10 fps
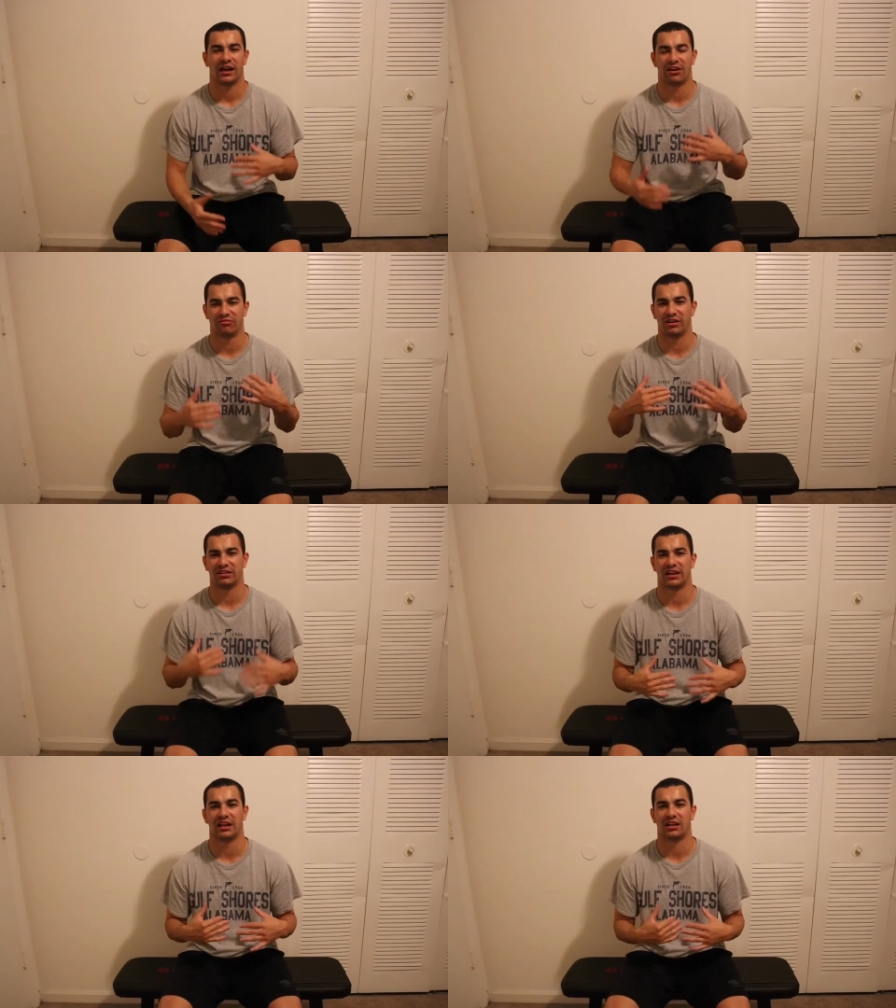I felt
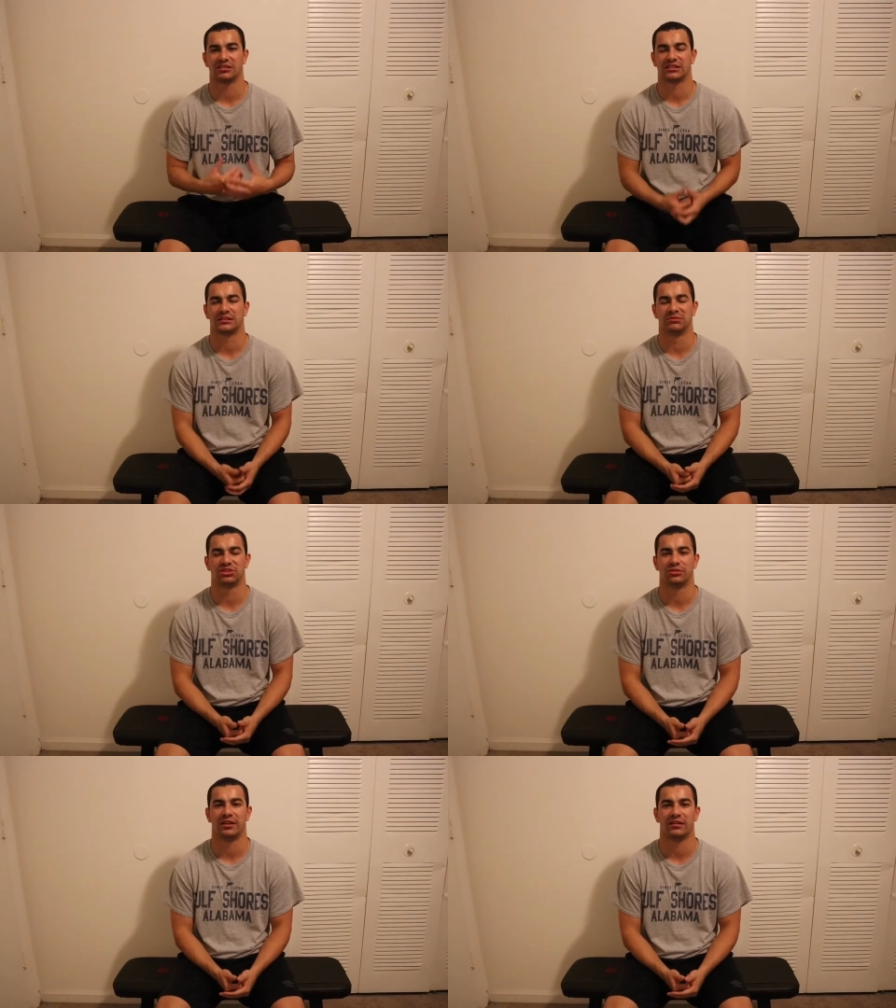that I lost some
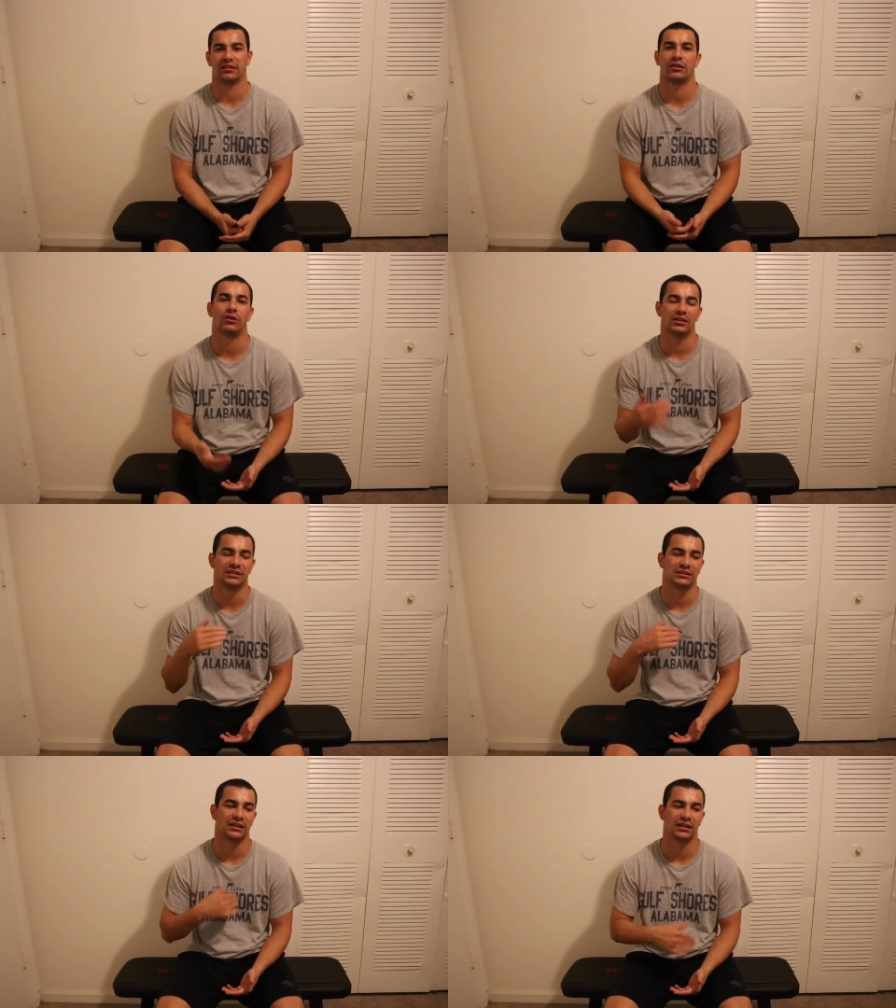strength on
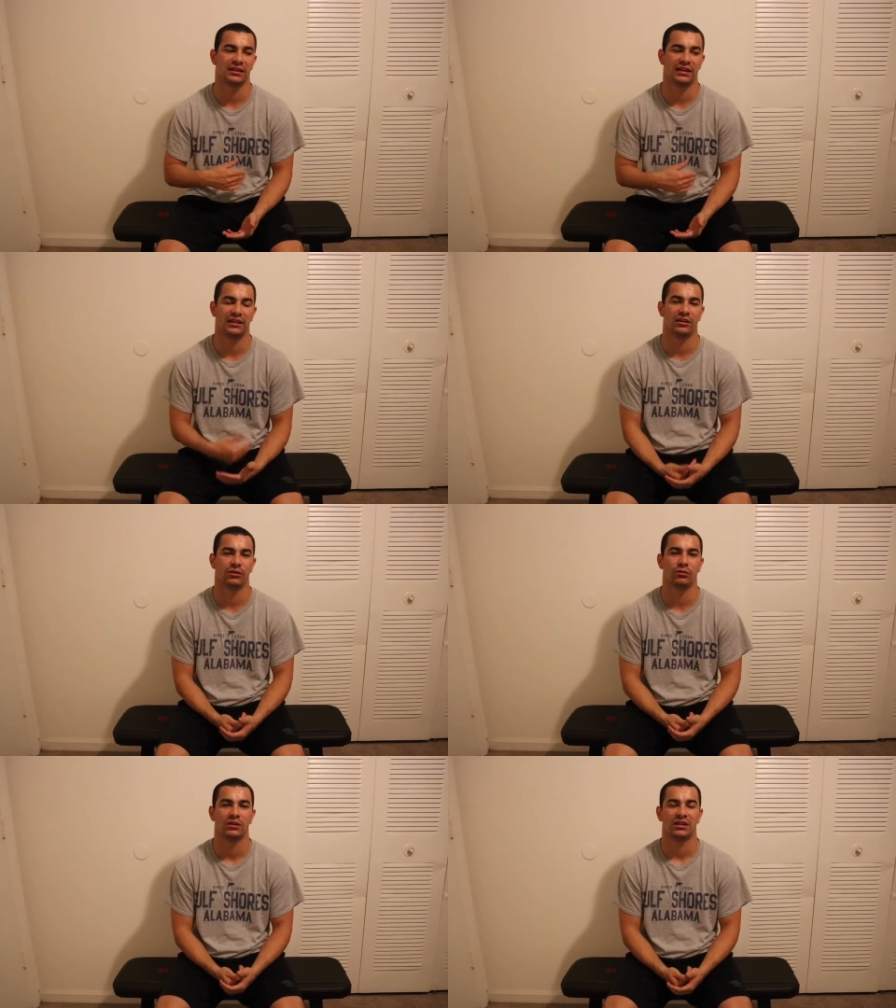this
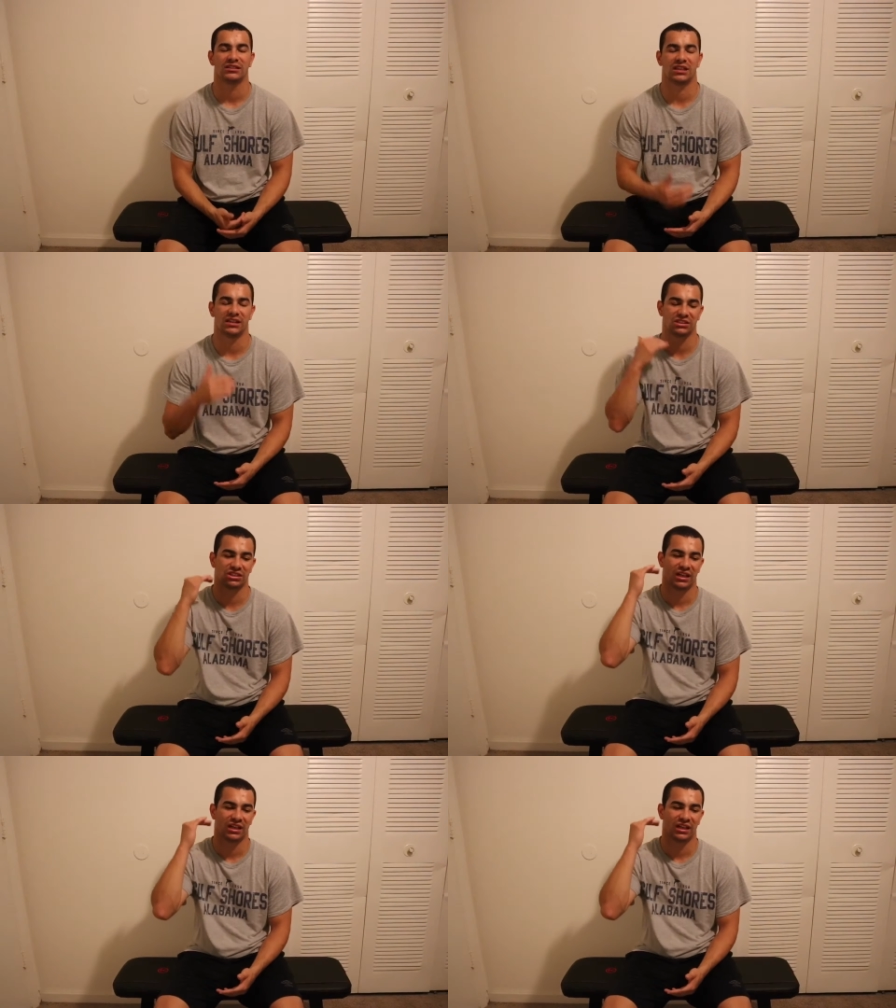keto slash